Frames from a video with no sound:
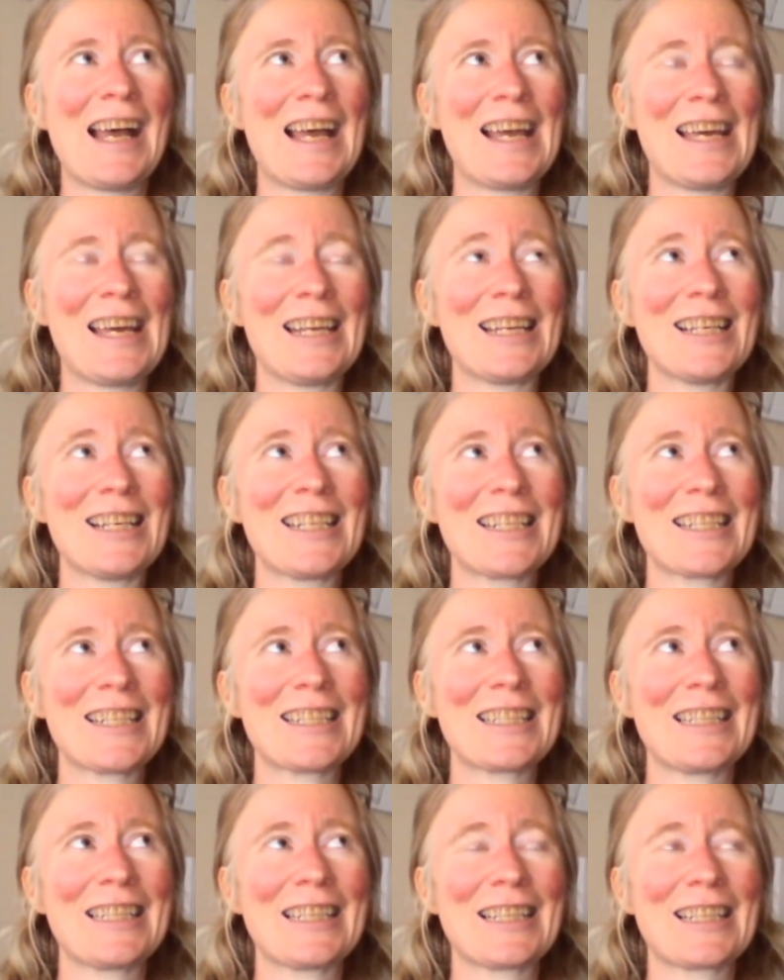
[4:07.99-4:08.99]
And I
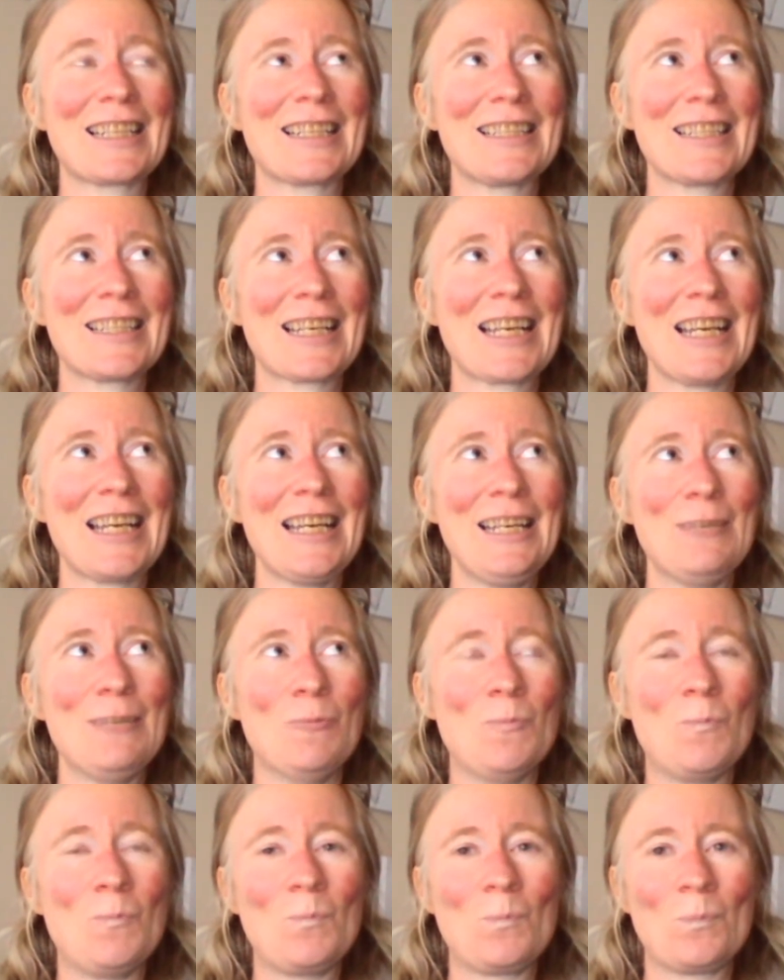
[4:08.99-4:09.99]
just think, okay,